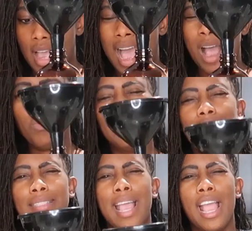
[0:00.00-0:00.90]
I would
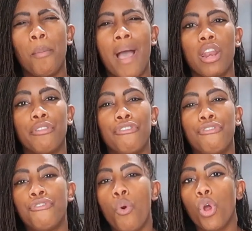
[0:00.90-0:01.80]
say about
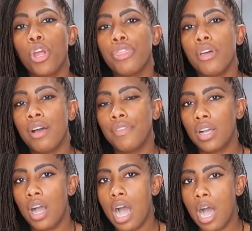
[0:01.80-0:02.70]
1/4 of a
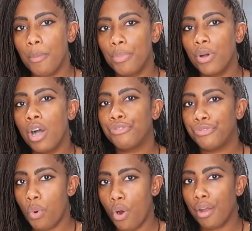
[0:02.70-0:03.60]
cup,
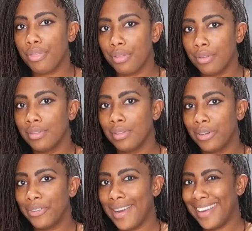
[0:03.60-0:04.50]
1/4,
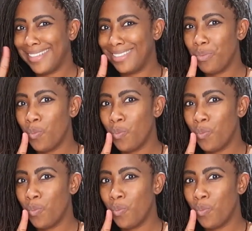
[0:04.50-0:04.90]
right?